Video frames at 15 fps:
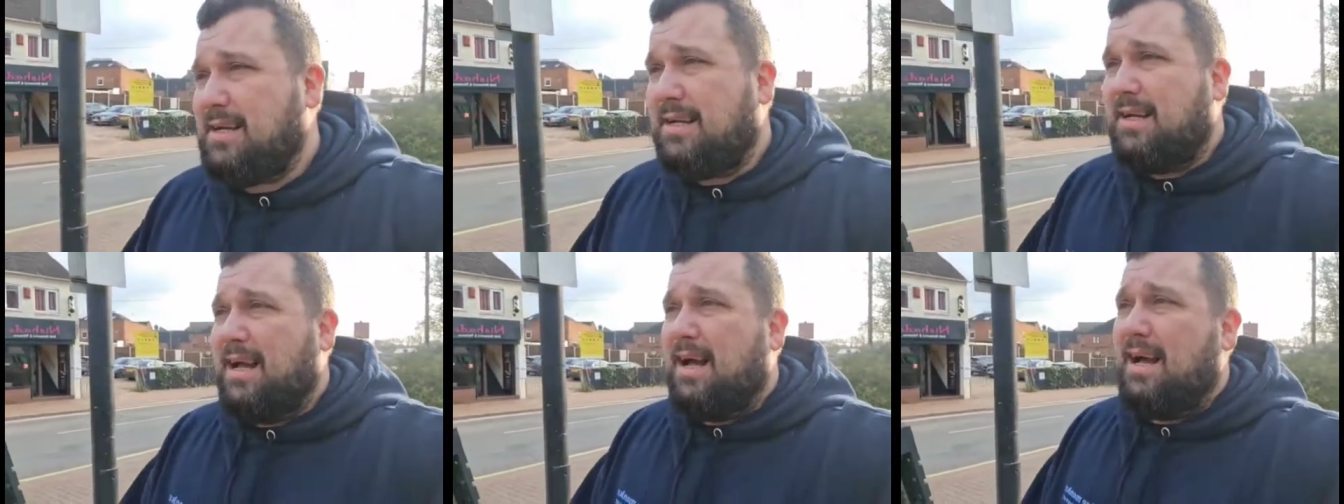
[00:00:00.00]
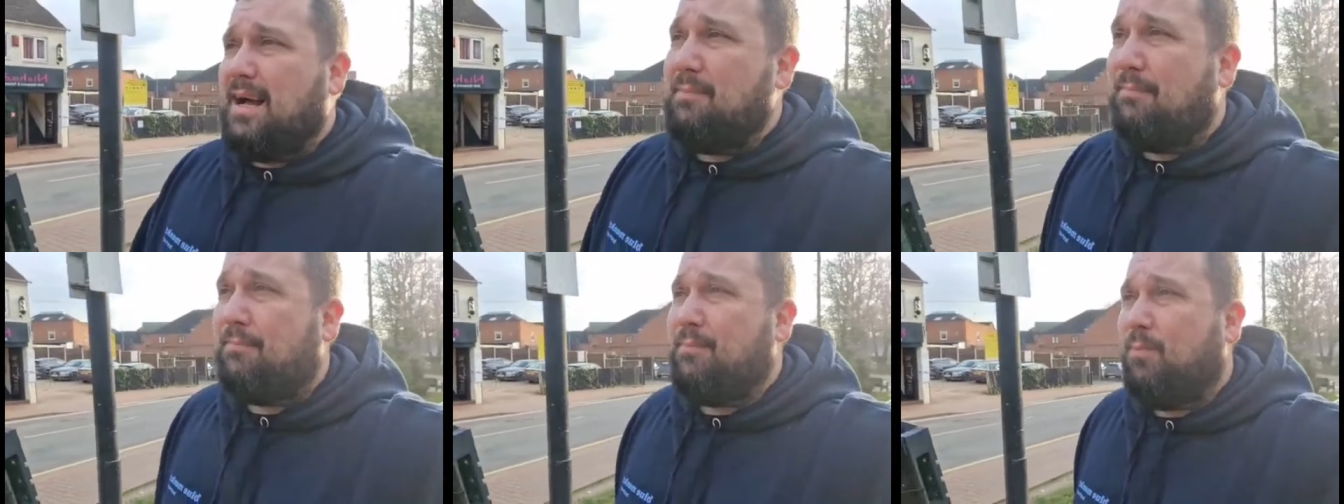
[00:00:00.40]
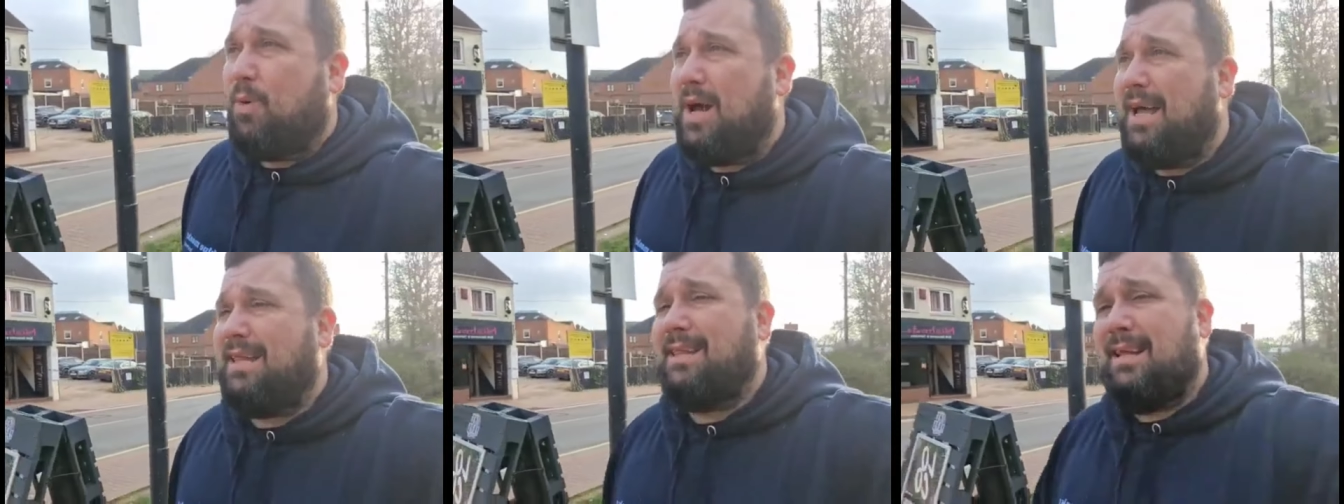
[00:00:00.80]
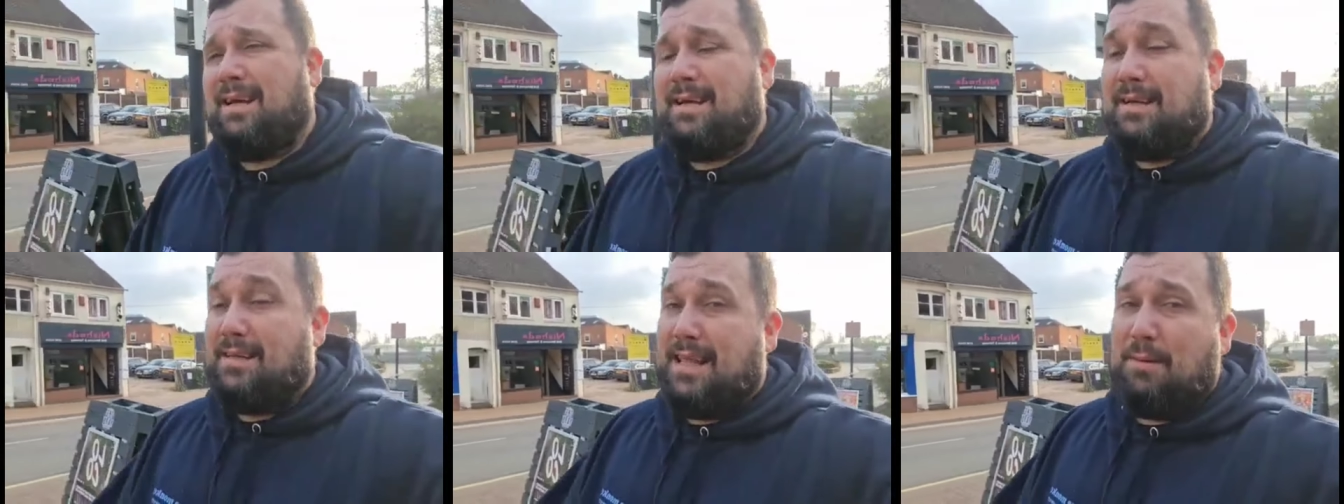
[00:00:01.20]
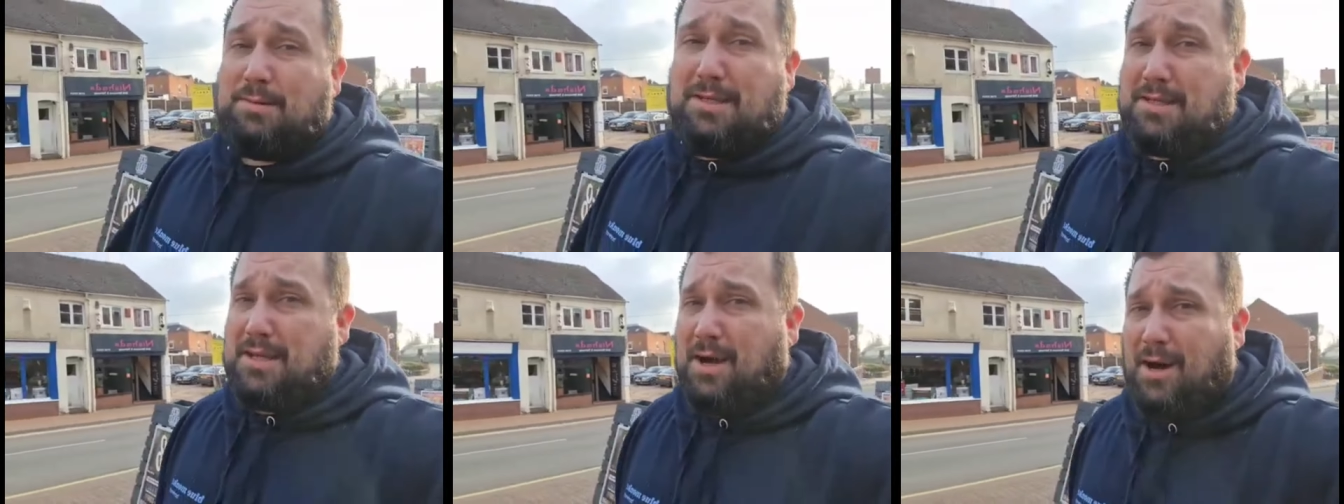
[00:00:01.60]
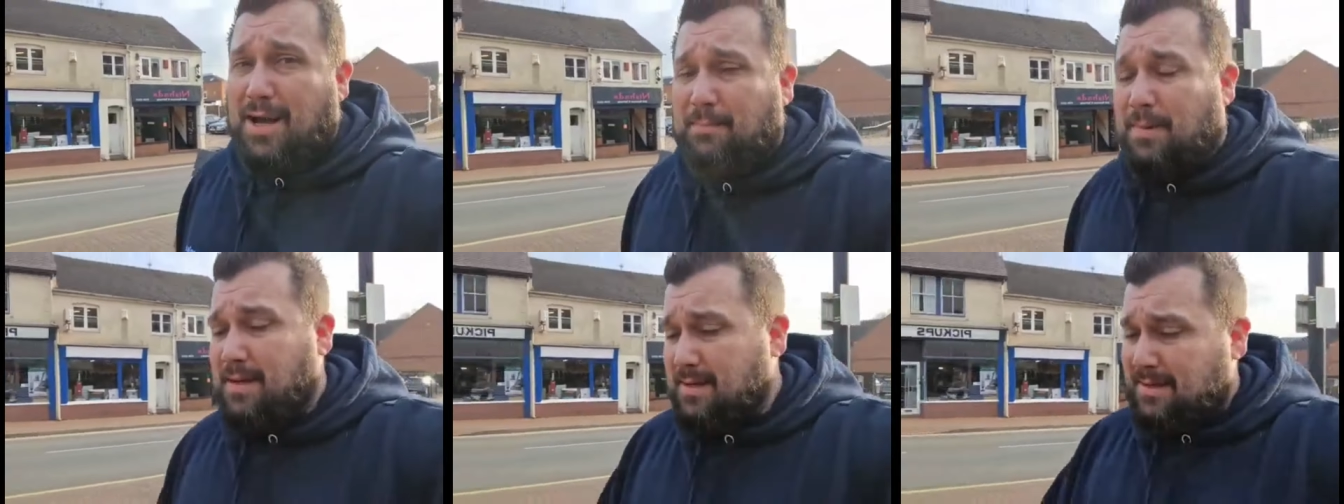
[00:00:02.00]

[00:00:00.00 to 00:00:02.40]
um, when there was a time